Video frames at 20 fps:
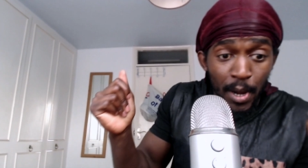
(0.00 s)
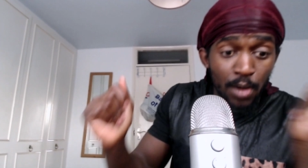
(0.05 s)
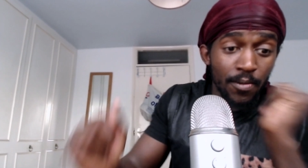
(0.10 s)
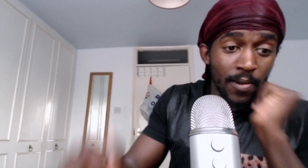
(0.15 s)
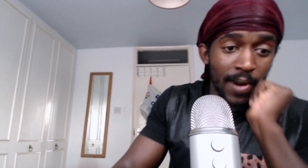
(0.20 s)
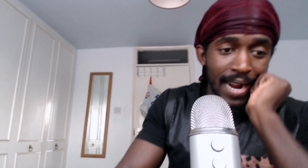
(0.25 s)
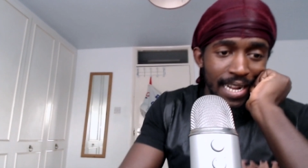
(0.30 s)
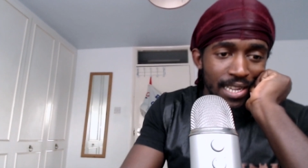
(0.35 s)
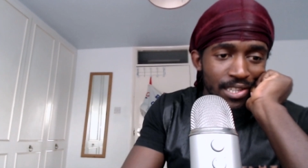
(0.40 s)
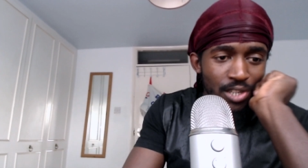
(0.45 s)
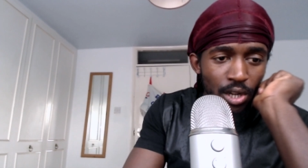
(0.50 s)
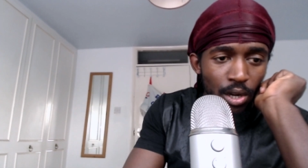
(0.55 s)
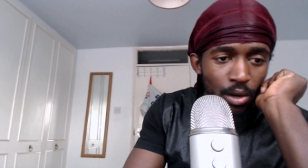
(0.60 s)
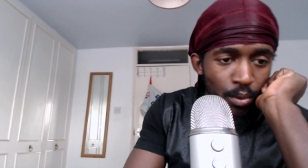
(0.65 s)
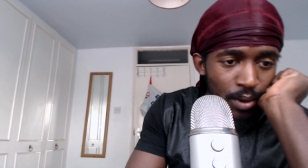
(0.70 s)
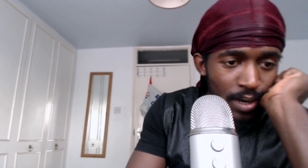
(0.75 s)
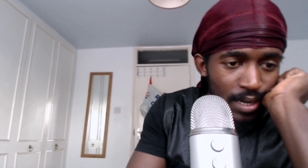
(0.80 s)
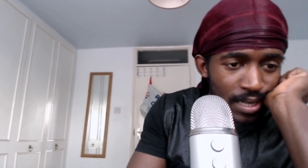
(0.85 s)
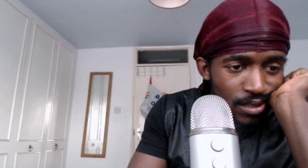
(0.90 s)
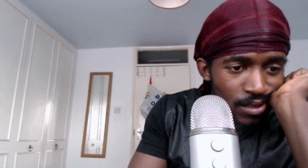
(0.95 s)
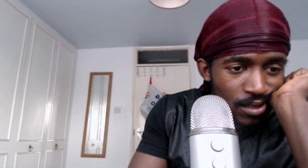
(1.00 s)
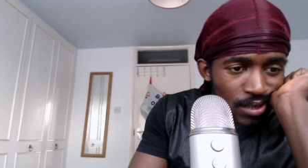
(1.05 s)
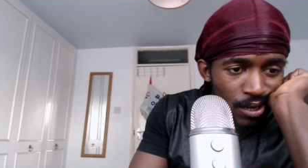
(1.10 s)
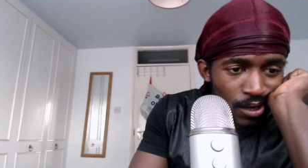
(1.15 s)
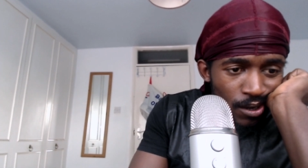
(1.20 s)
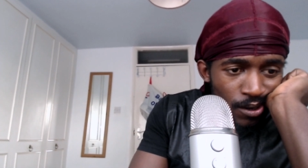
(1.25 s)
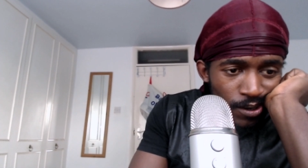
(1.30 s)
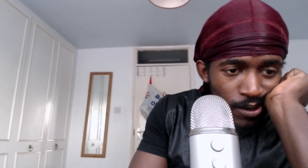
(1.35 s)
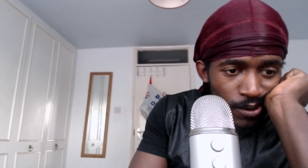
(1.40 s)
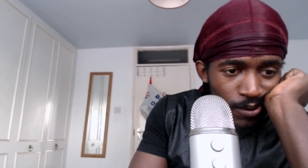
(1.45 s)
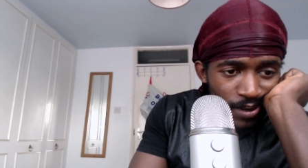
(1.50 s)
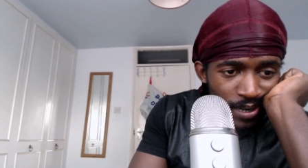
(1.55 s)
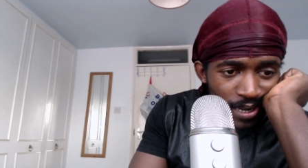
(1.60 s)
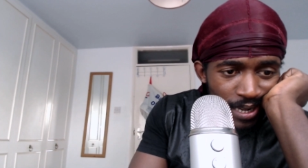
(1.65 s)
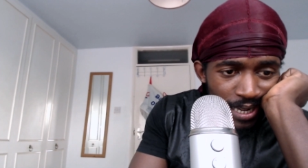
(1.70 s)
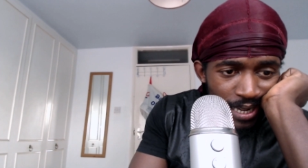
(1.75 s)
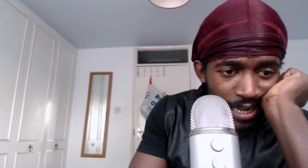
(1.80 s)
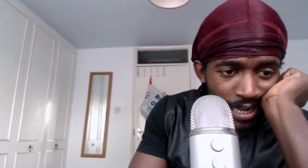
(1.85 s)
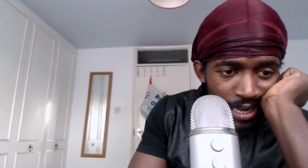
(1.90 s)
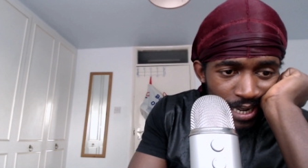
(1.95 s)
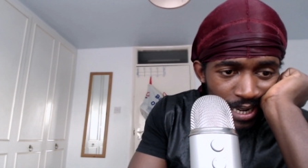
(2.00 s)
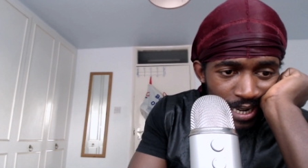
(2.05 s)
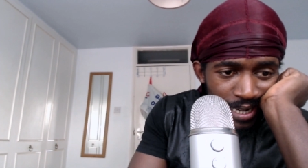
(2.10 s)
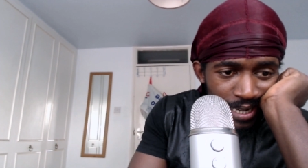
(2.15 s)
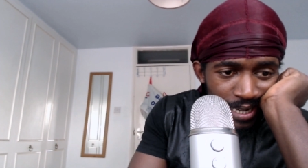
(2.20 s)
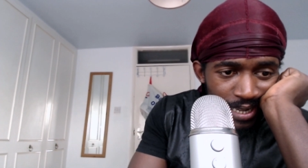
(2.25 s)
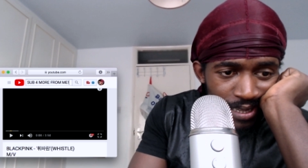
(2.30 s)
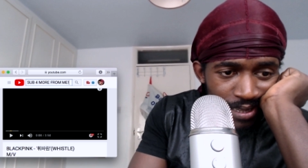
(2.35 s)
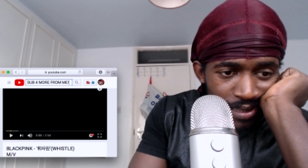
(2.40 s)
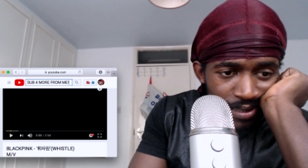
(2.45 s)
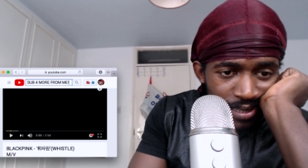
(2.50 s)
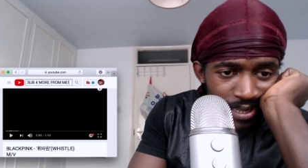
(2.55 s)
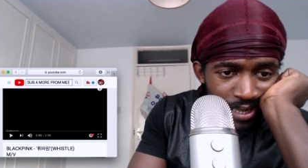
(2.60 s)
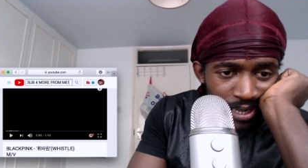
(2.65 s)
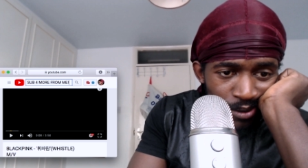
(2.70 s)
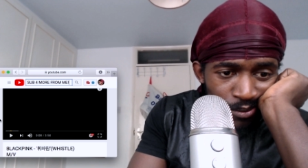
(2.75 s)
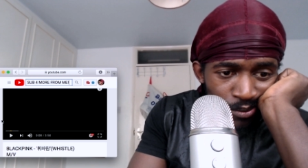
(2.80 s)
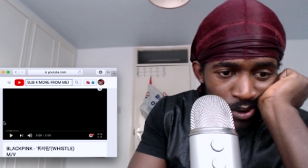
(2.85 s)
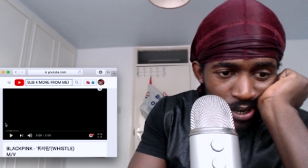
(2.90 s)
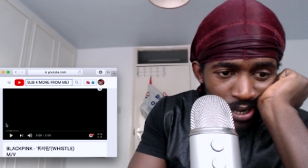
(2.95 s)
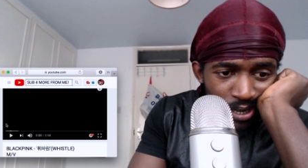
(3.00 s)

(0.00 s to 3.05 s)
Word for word: Right, so what is going on here? Let's see what